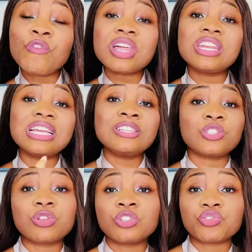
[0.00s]
under the
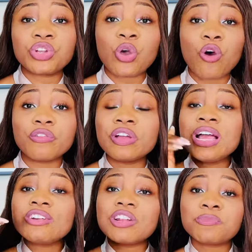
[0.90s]
industry of
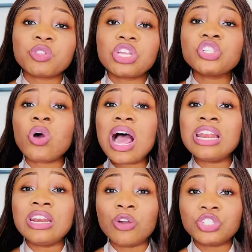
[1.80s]
transportation
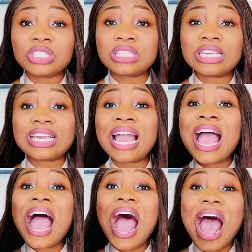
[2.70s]
and logistics,
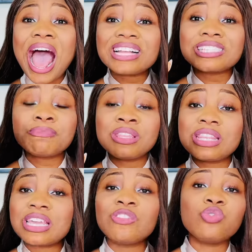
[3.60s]
has been
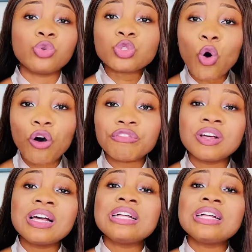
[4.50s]
taken note of.